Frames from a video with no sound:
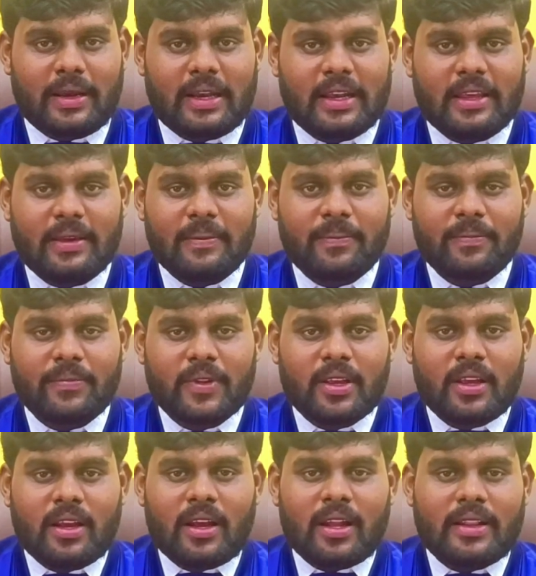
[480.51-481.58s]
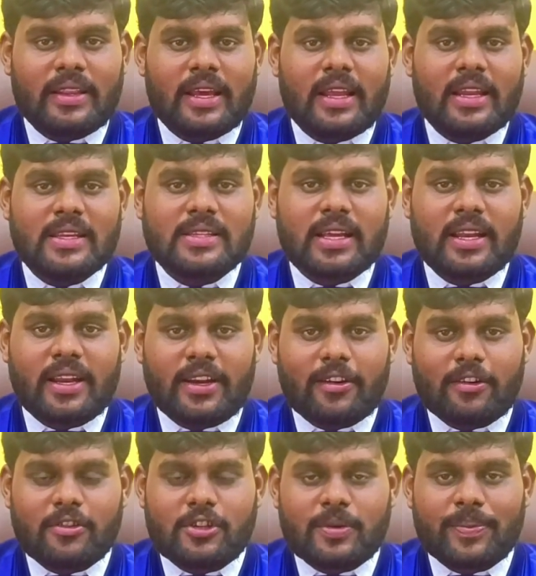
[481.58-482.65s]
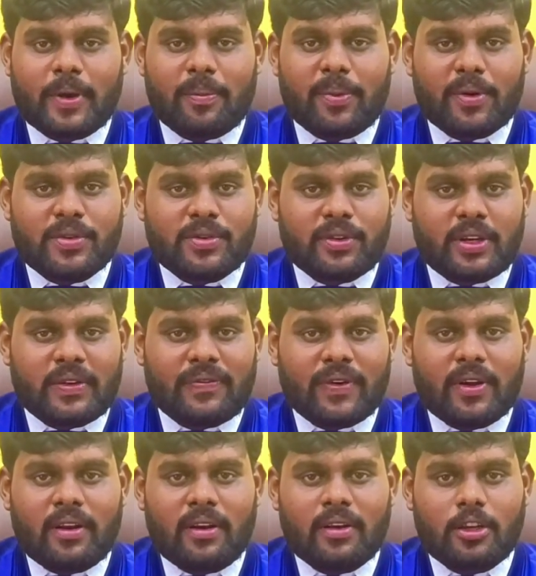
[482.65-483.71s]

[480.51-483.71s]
building, there is an internship opportunity for